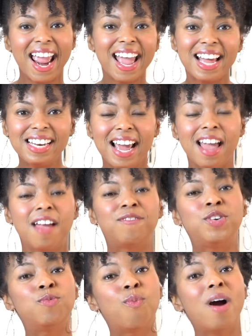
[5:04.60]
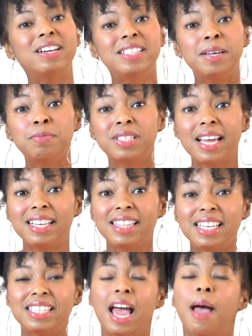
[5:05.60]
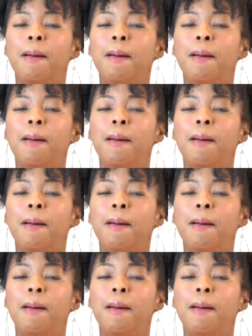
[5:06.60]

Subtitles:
And if you want tips like this,